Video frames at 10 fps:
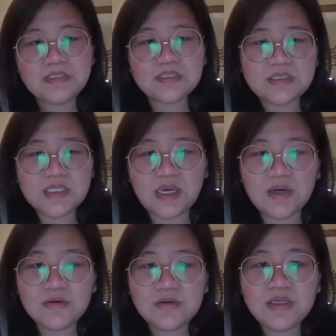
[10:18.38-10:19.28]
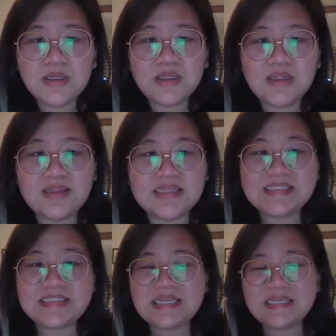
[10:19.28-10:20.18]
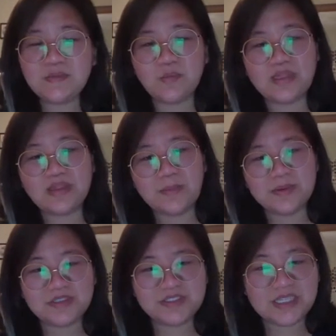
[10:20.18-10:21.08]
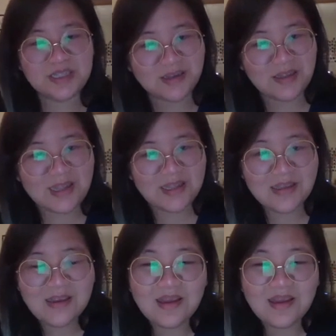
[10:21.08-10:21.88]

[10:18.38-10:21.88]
So this is what the posters can look like.